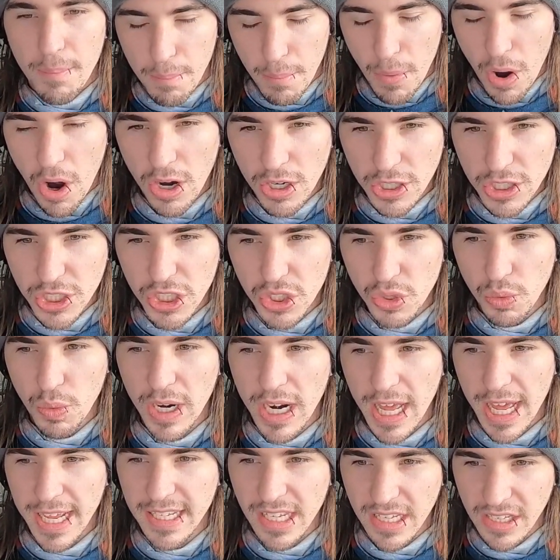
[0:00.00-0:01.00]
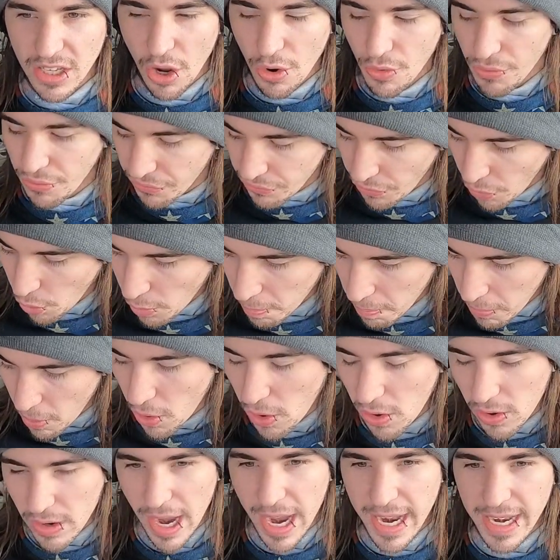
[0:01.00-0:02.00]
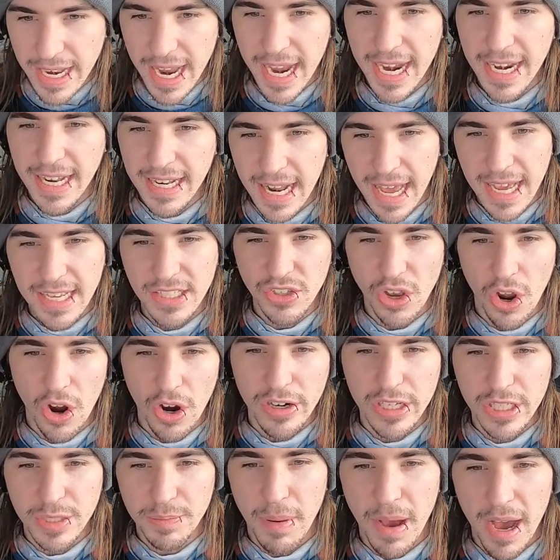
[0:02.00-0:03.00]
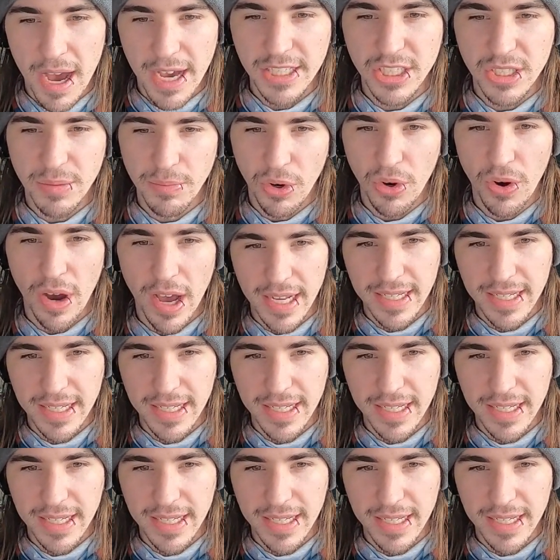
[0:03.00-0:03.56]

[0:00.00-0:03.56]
March is when I can go full bore and hit it as hard as possible.